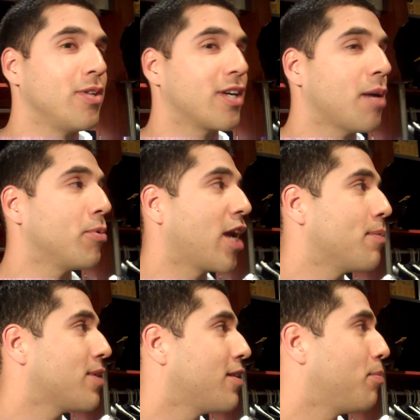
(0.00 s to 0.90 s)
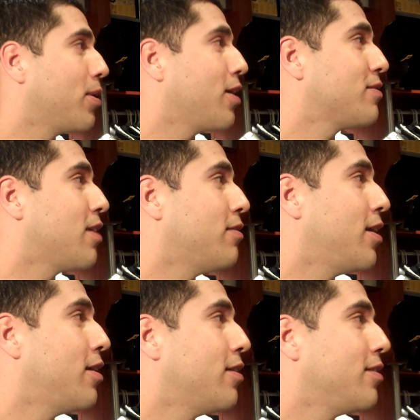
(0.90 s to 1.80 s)
only a couple games out of the playoffs down
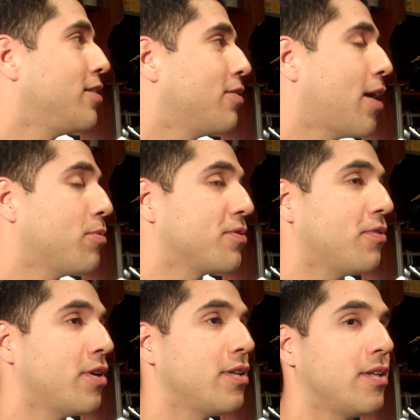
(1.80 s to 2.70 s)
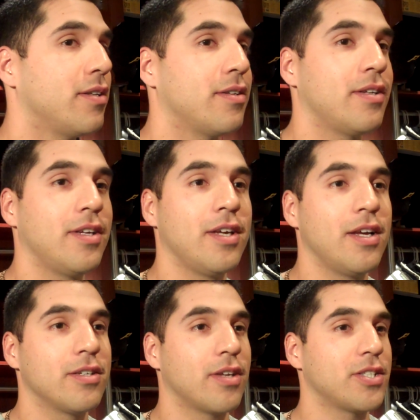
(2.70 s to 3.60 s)
there, and you know, that was fun.
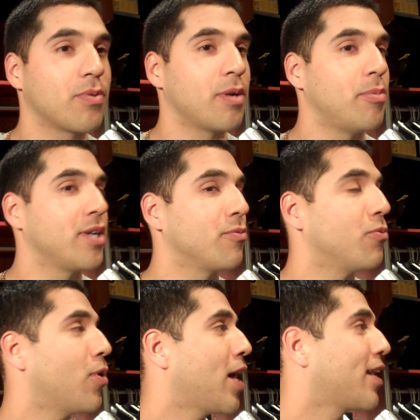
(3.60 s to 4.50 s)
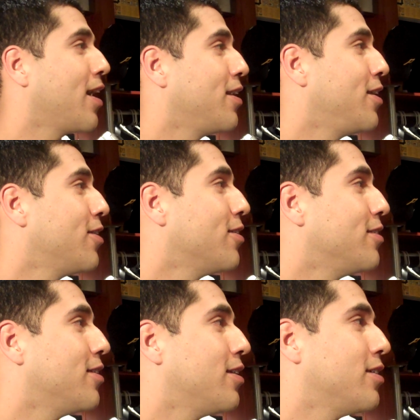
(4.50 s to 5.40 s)
And so I just want to bring what I can here and
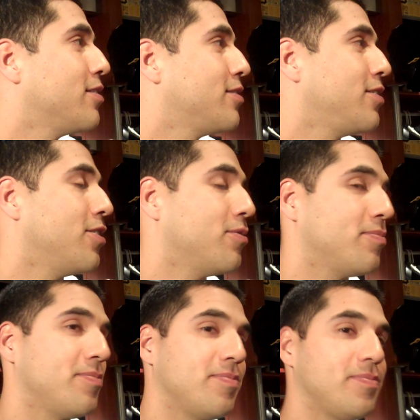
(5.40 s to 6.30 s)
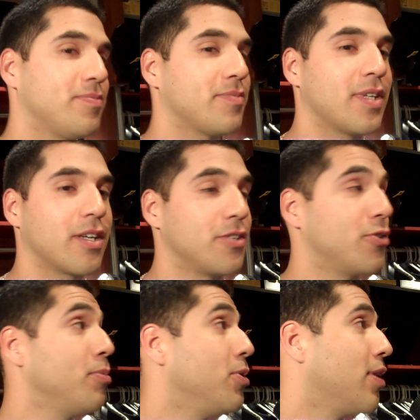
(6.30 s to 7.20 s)
you know,
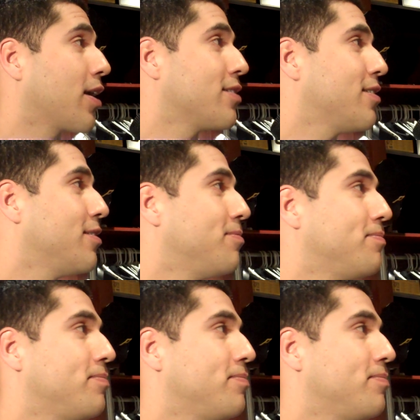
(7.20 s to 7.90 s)
contribute, like I said.